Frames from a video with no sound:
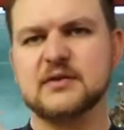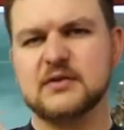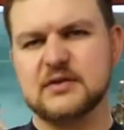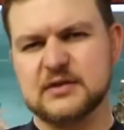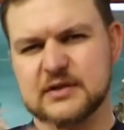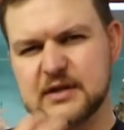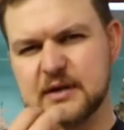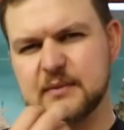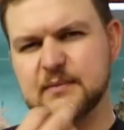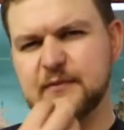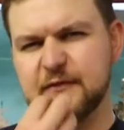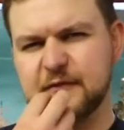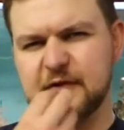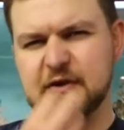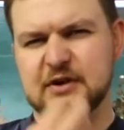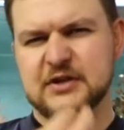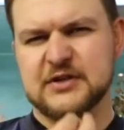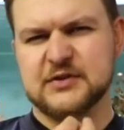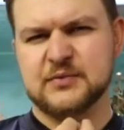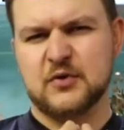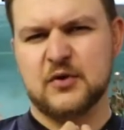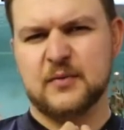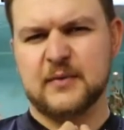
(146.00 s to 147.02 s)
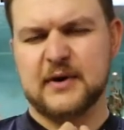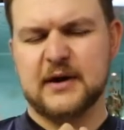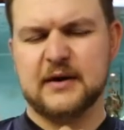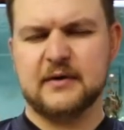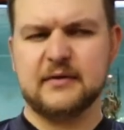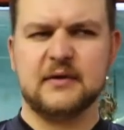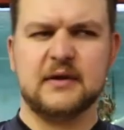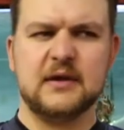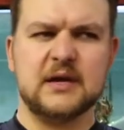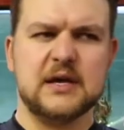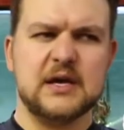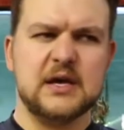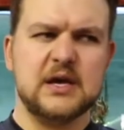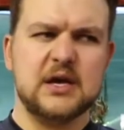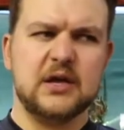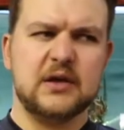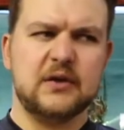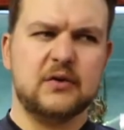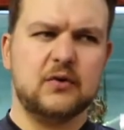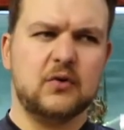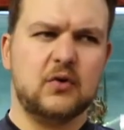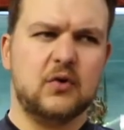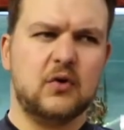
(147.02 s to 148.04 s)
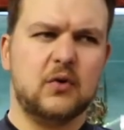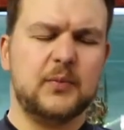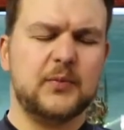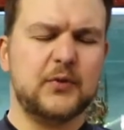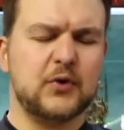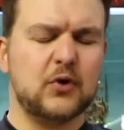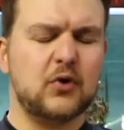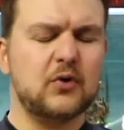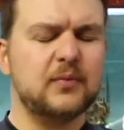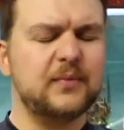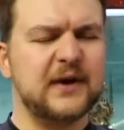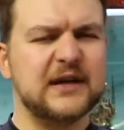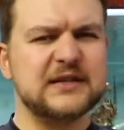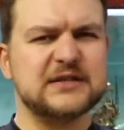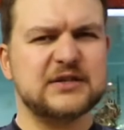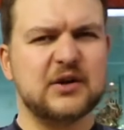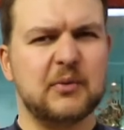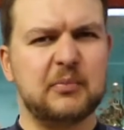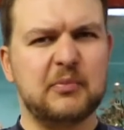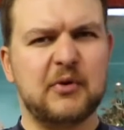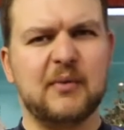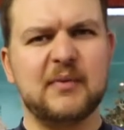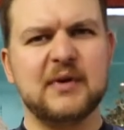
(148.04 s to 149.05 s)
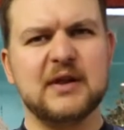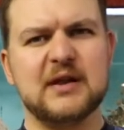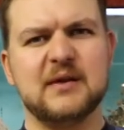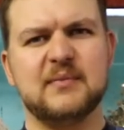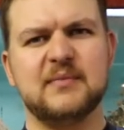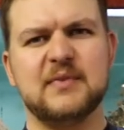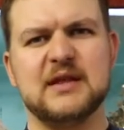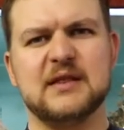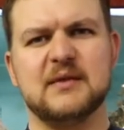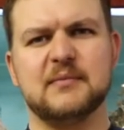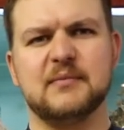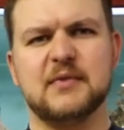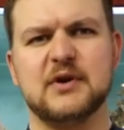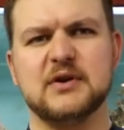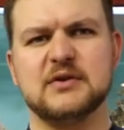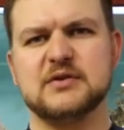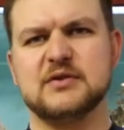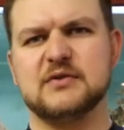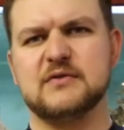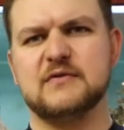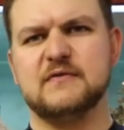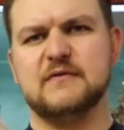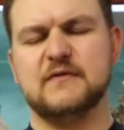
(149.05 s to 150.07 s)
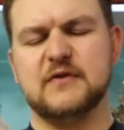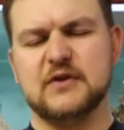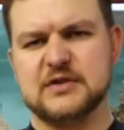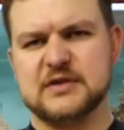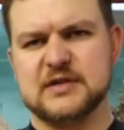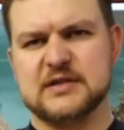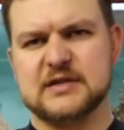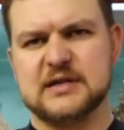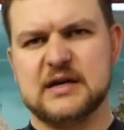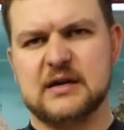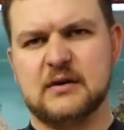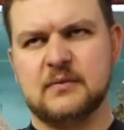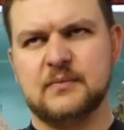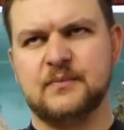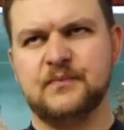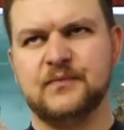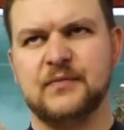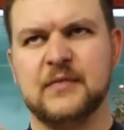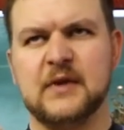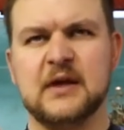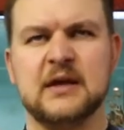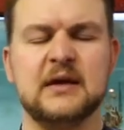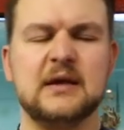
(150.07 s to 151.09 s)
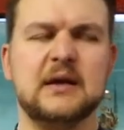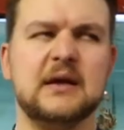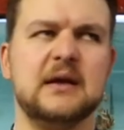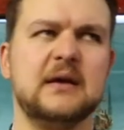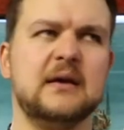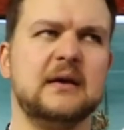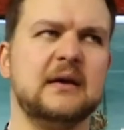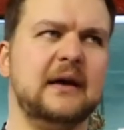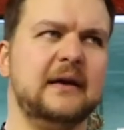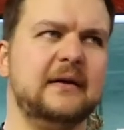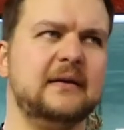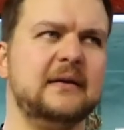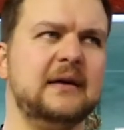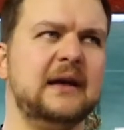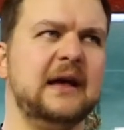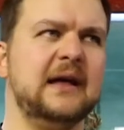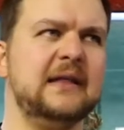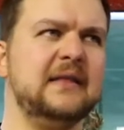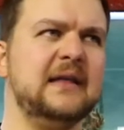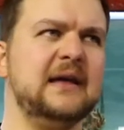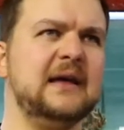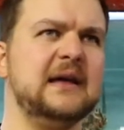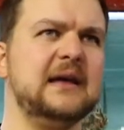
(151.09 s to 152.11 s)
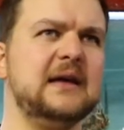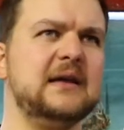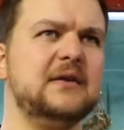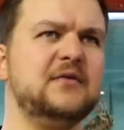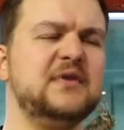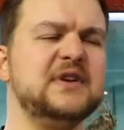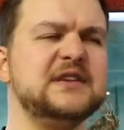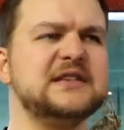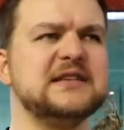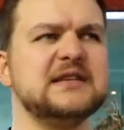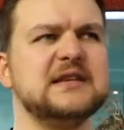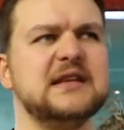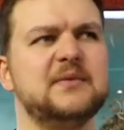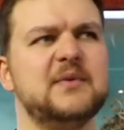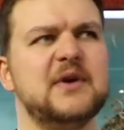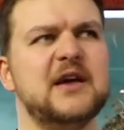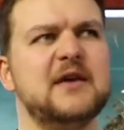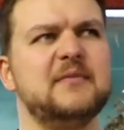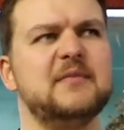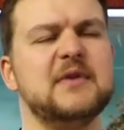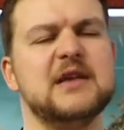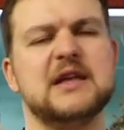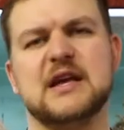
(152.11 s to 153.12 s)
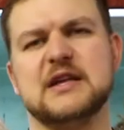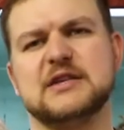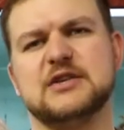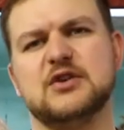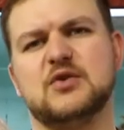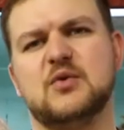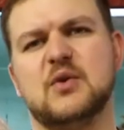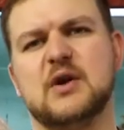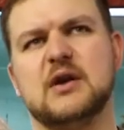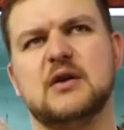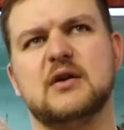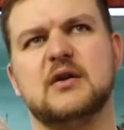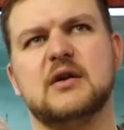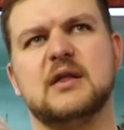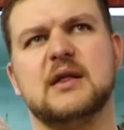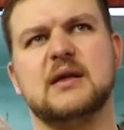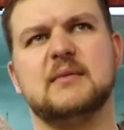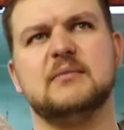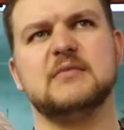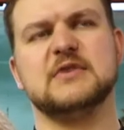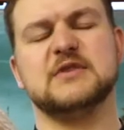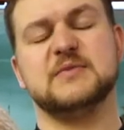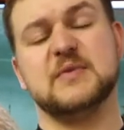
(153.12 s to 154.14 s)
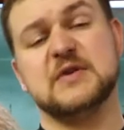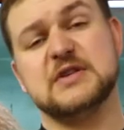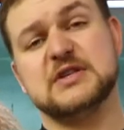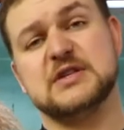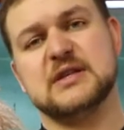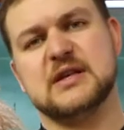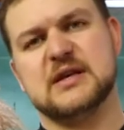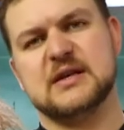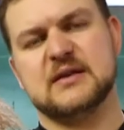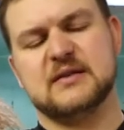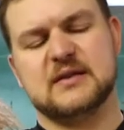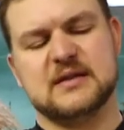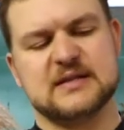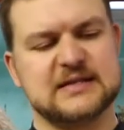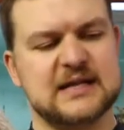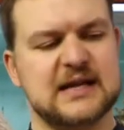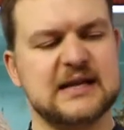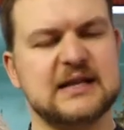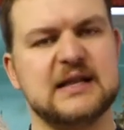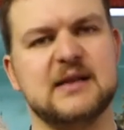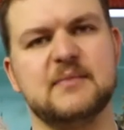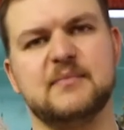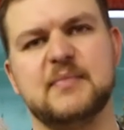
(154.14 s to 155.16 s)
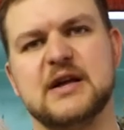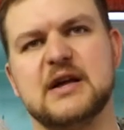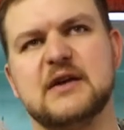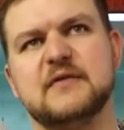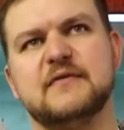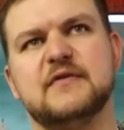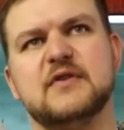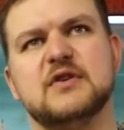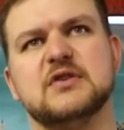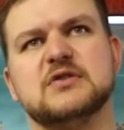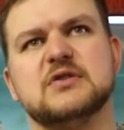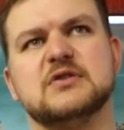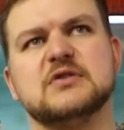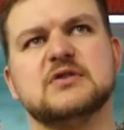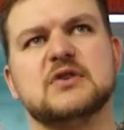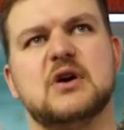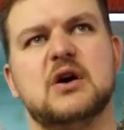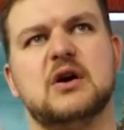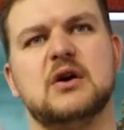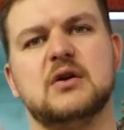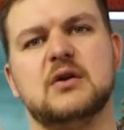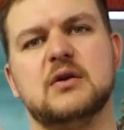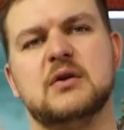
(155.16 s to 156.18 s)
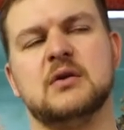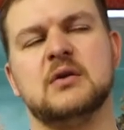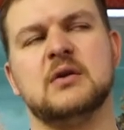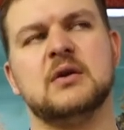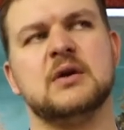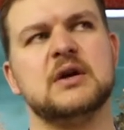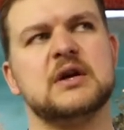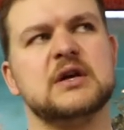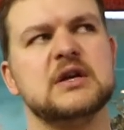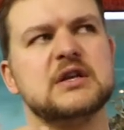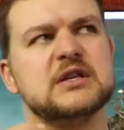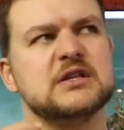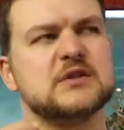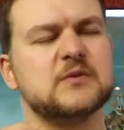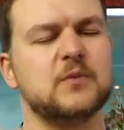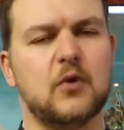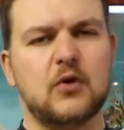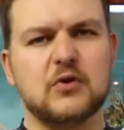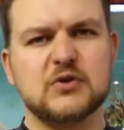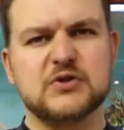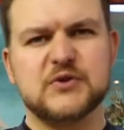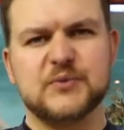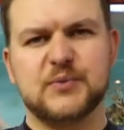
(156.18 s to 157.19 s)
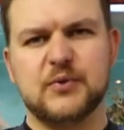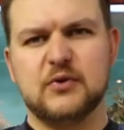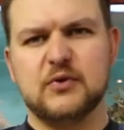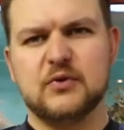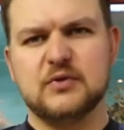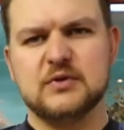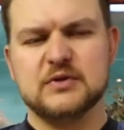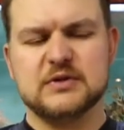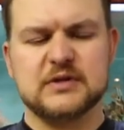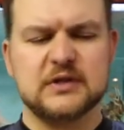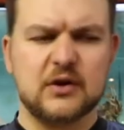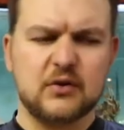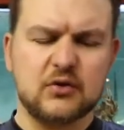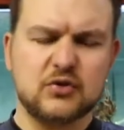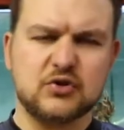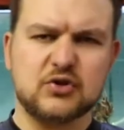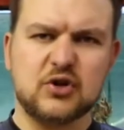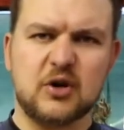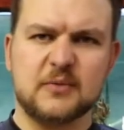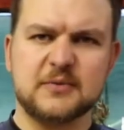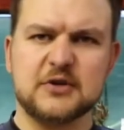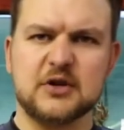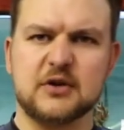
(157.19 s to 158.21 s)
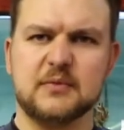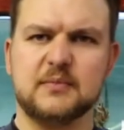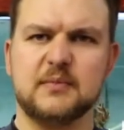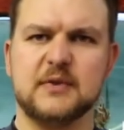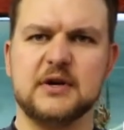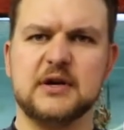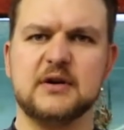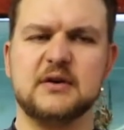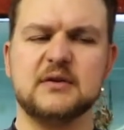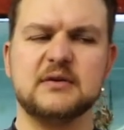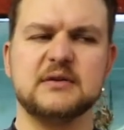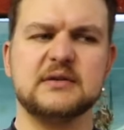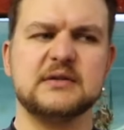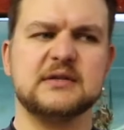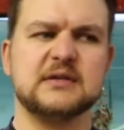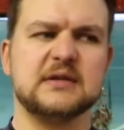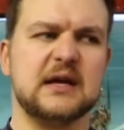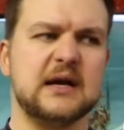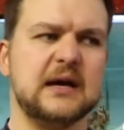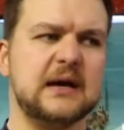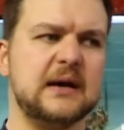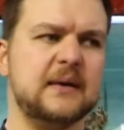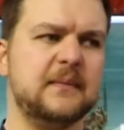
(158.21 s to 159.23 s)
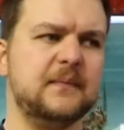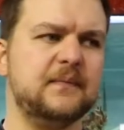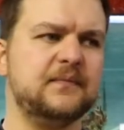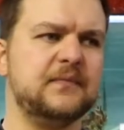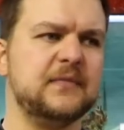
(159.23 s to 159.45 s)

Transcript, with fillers: because they're very small mouth. Your prawn baits are probably going to be the most versatile. And then recently we have been catching quite a lot of them, especially the, the slightly bigger versions on small spoons, little drop shot minnows, um,